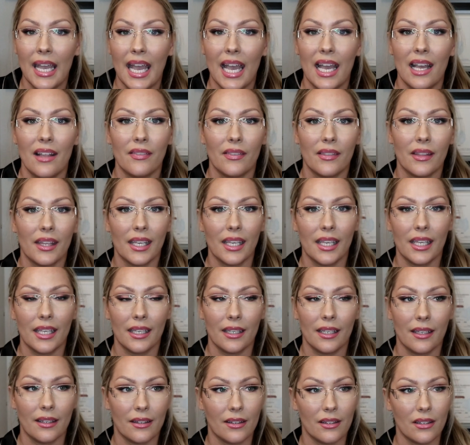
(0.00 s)
And
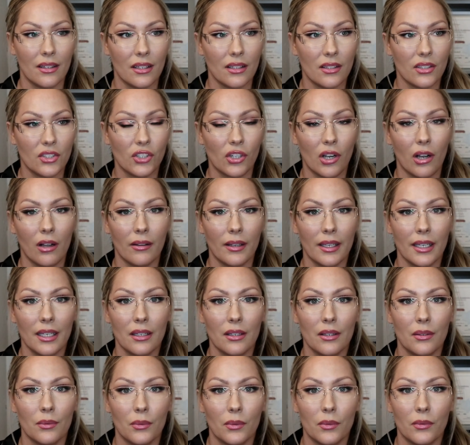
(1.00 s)
the
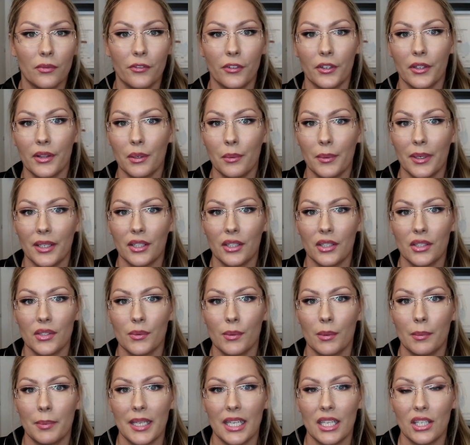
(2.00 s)
drawing for the winners
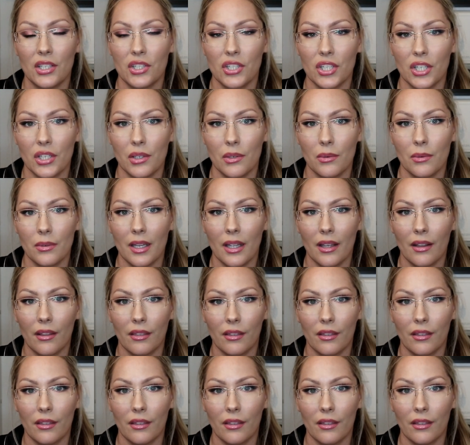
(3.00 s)
will be June